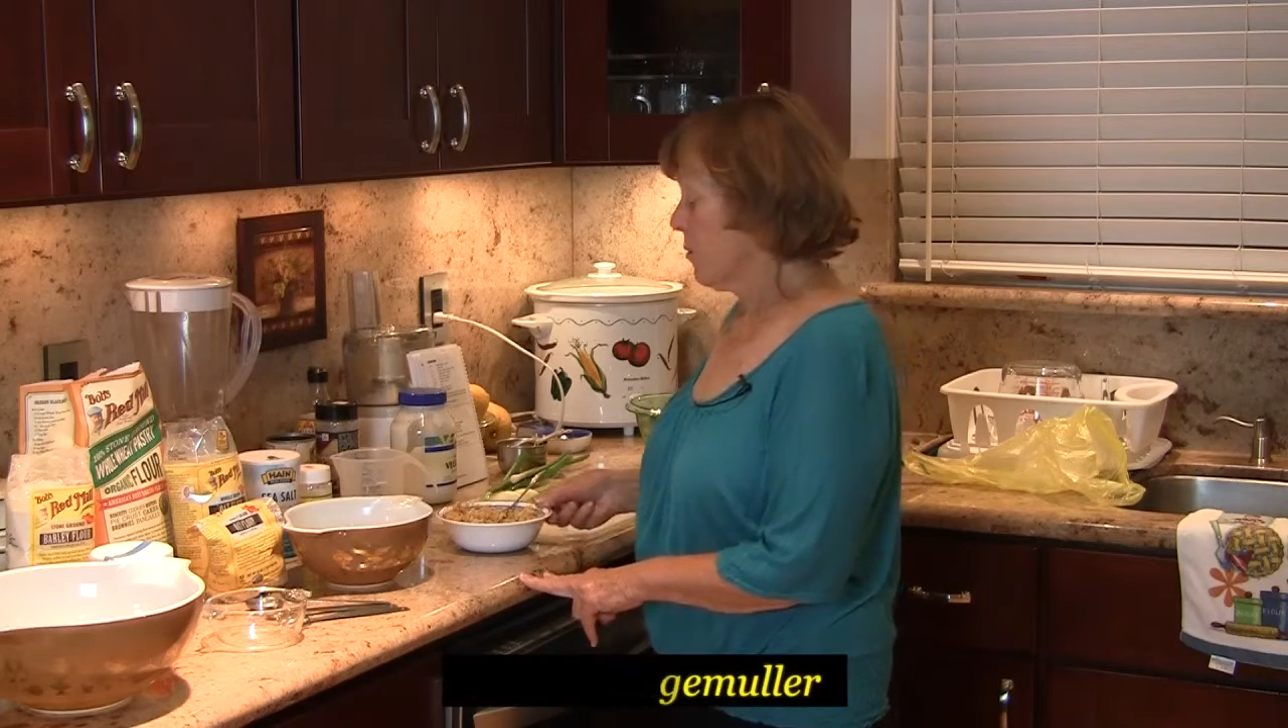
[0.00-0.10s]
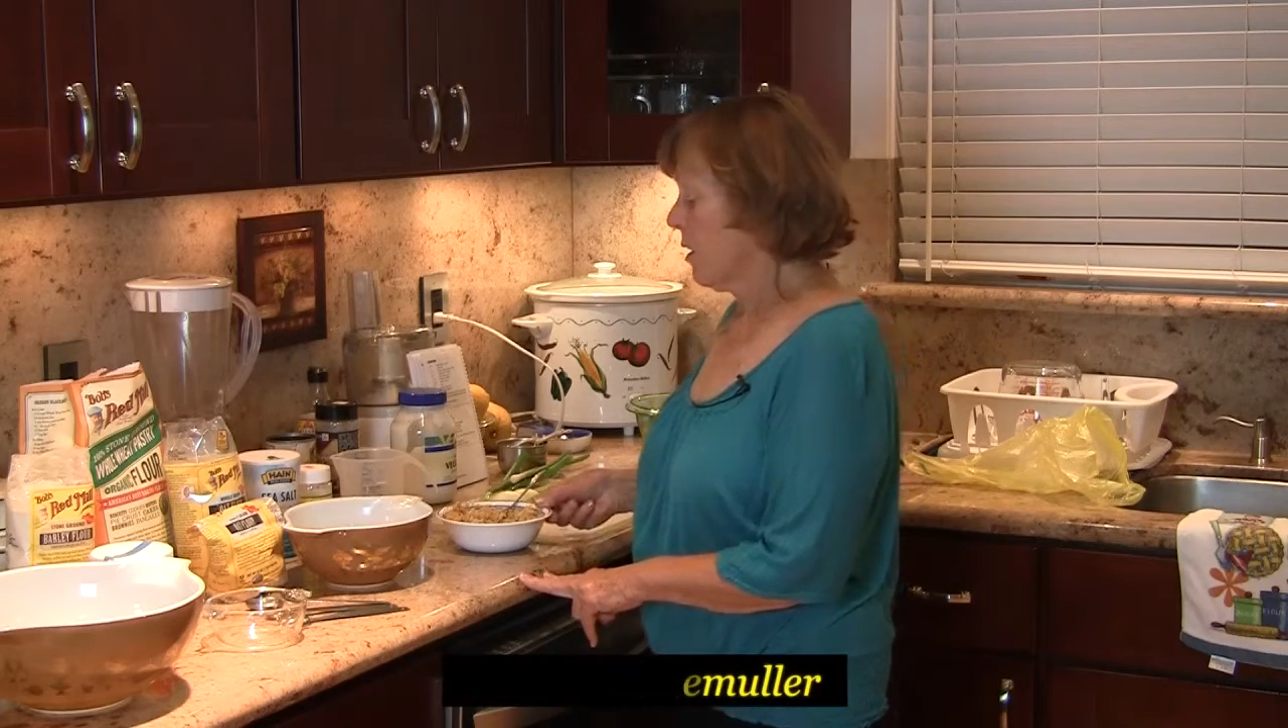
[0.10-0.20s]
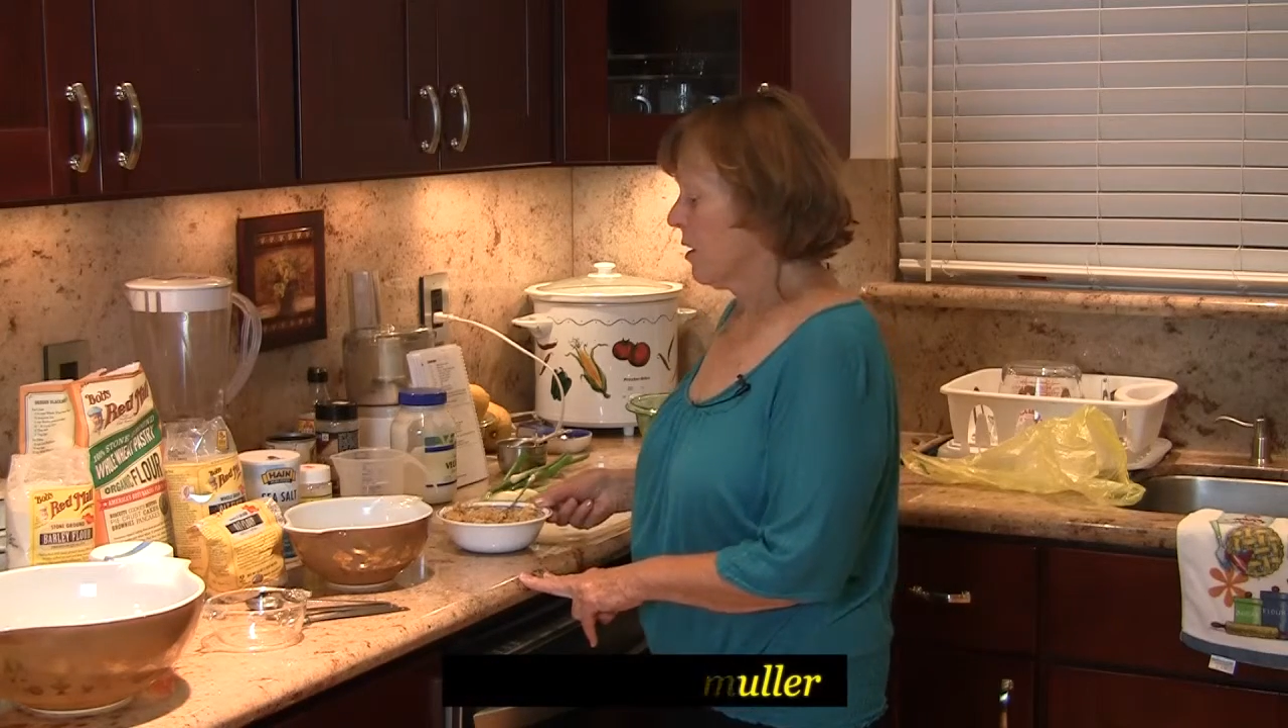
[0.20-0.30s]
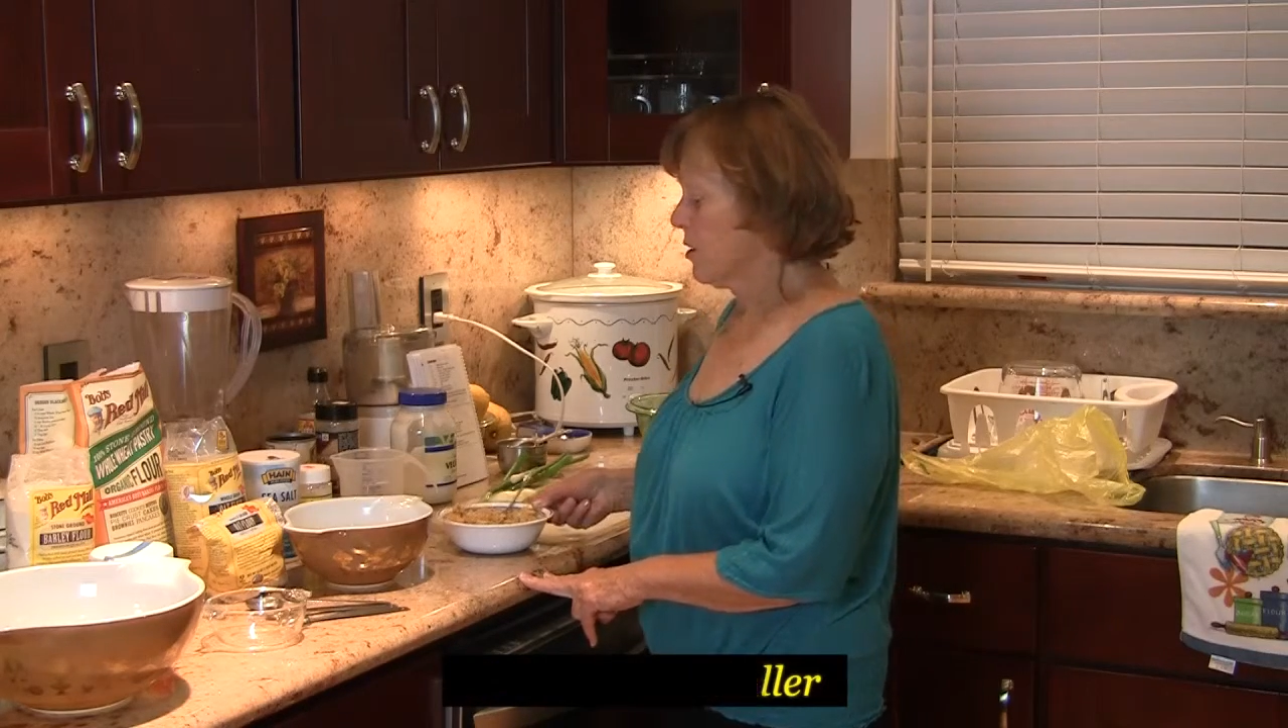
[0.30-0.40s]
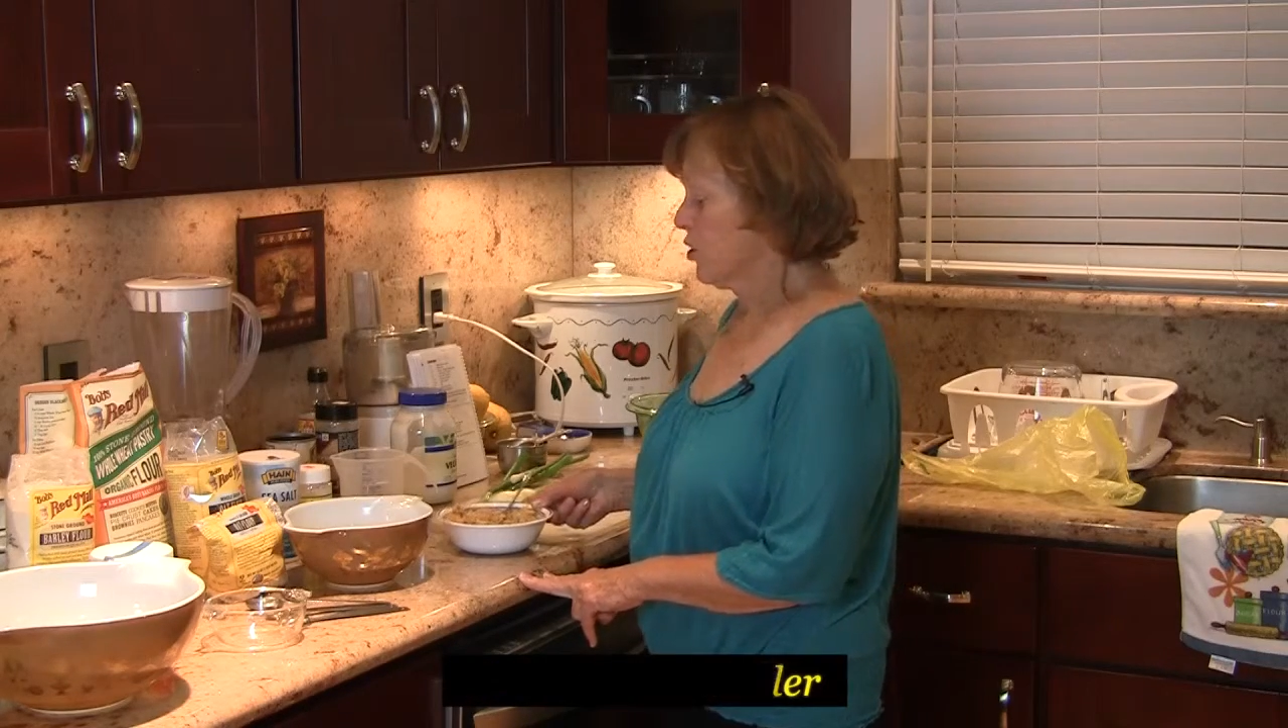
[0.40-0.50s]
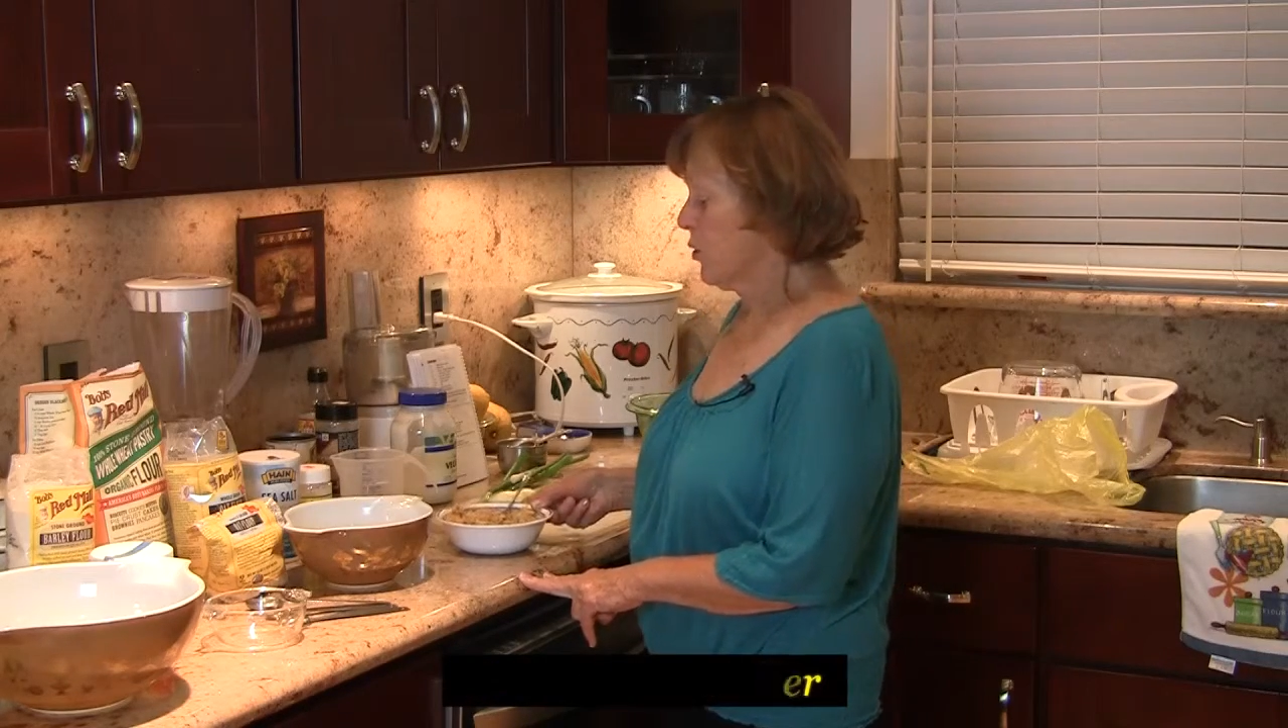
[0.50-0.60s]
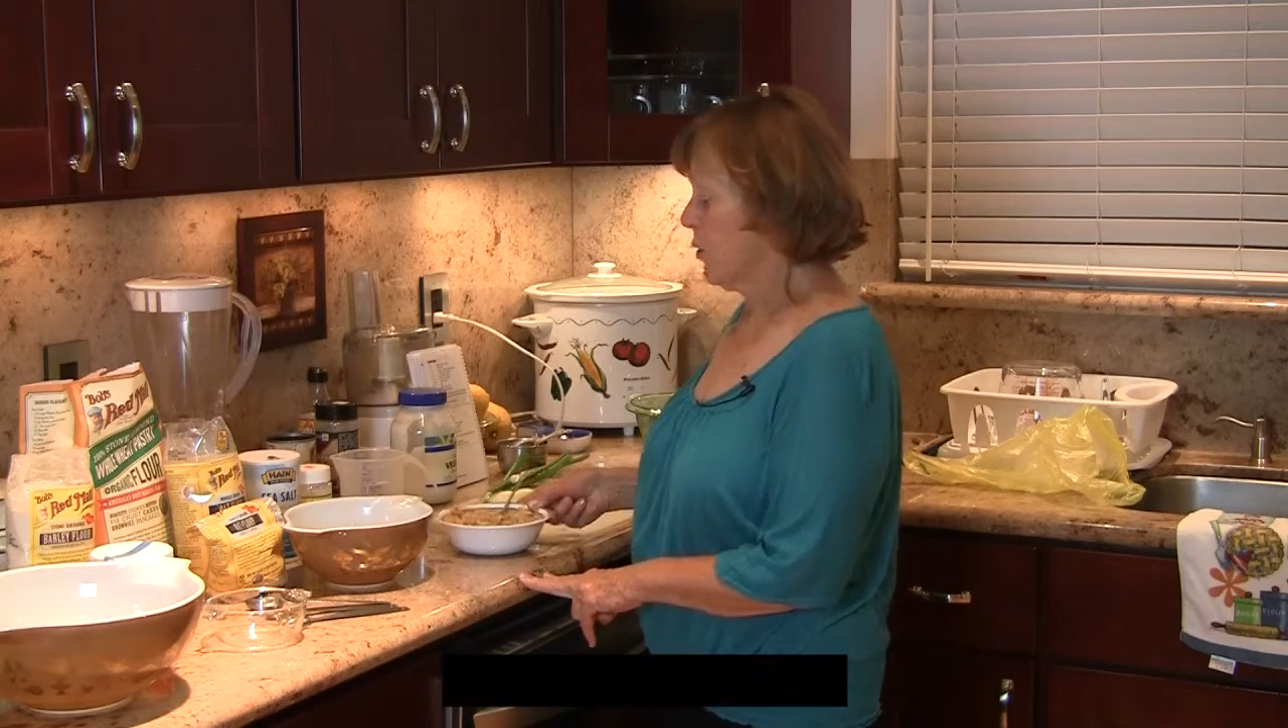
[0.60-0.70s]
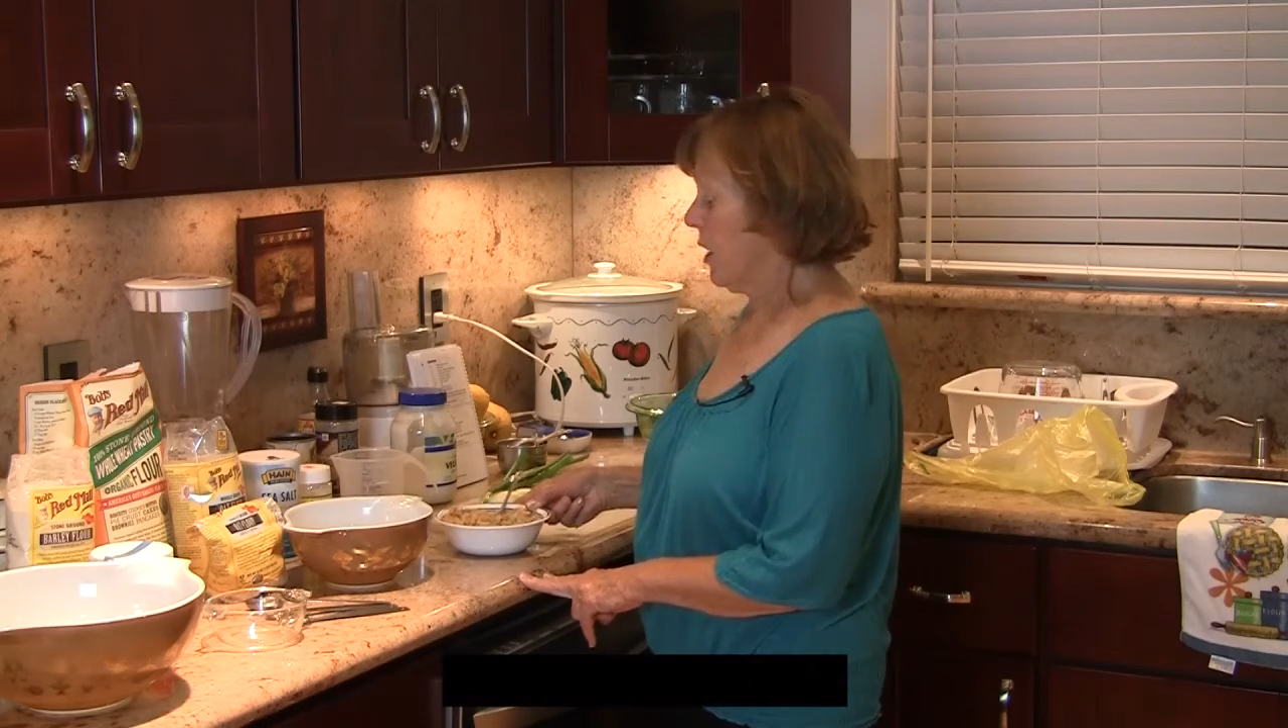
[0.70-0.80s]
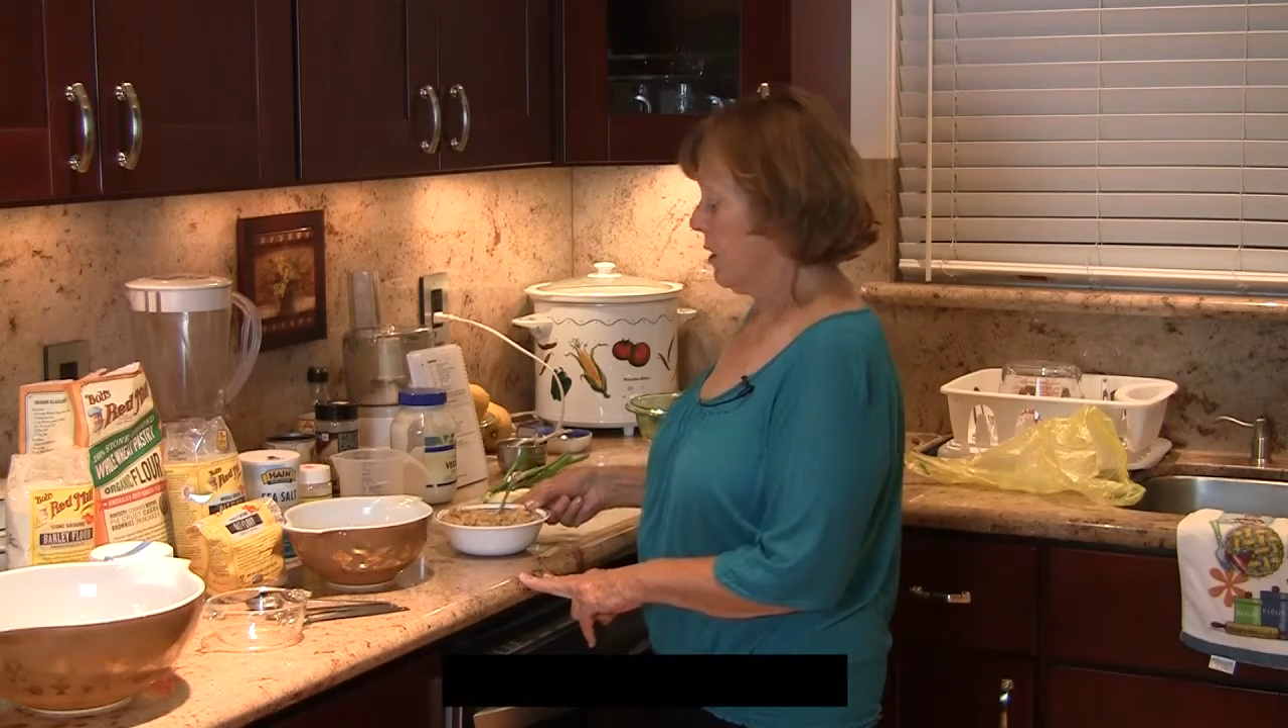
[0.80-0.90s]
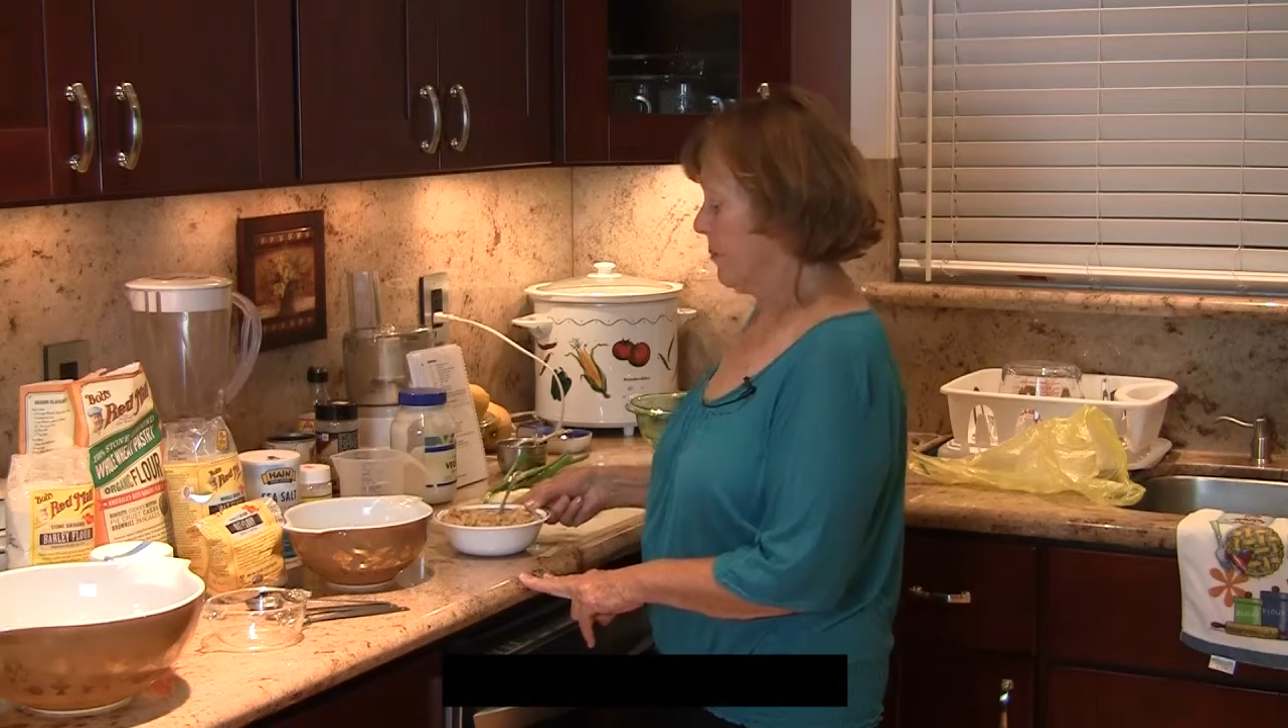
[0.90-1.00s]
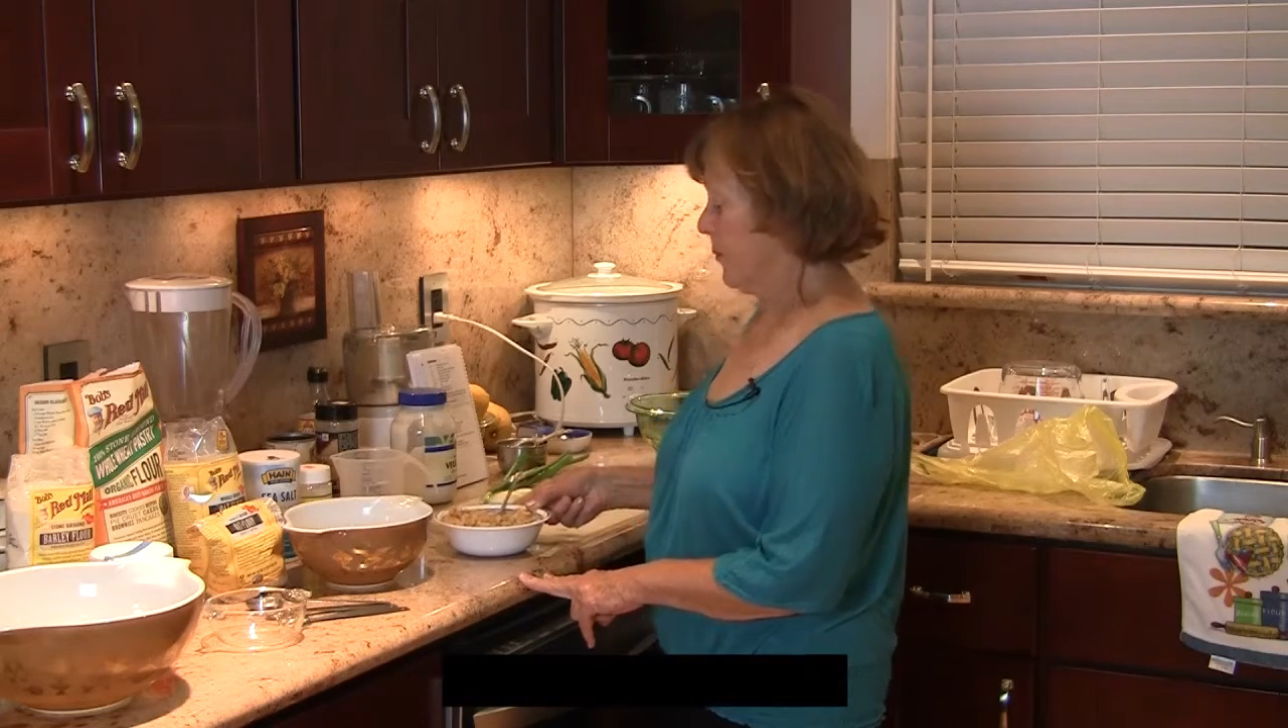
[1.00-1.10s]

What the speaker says: mock tuna.